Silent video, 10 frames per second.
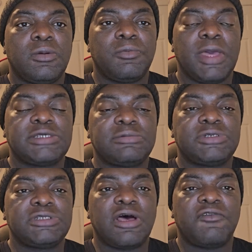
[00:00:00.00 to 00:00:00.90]
make some
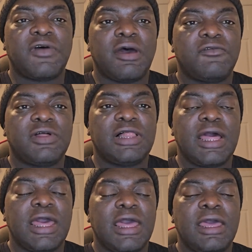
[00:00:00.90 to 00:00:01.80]
stuff out of
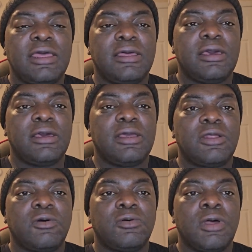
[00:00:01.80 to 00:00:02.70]
clay,
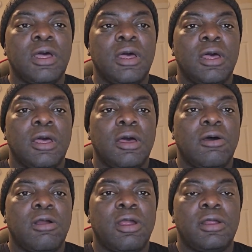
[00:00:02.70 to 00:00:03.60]

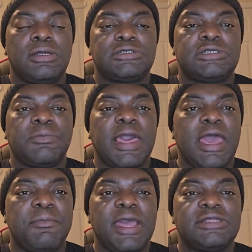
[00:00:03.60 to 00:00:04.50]
or some
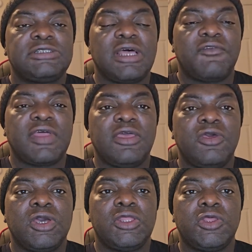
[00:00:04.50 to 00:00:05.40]
handmade stuff that
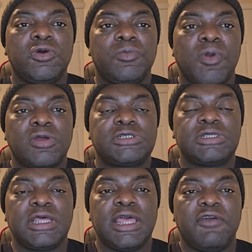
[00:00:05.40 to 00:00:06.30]
you can do
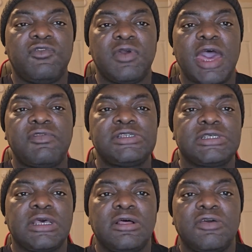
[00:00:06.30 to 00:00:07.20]
personally if you have the
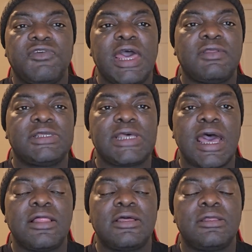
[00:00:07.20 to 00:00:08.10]
skill, if you have the
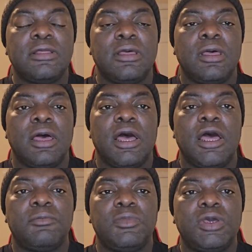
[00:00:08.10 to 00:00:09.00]
talent.
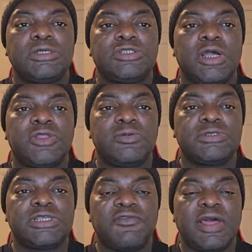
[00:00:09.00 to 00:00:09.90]
You can start doing
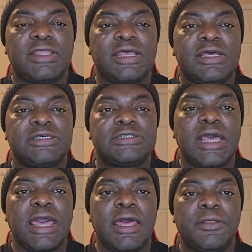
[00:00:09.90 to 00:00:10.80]
stuff like this,
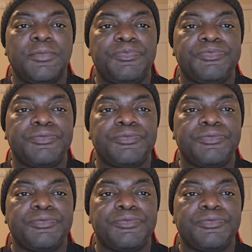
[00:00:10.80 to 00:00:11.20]
and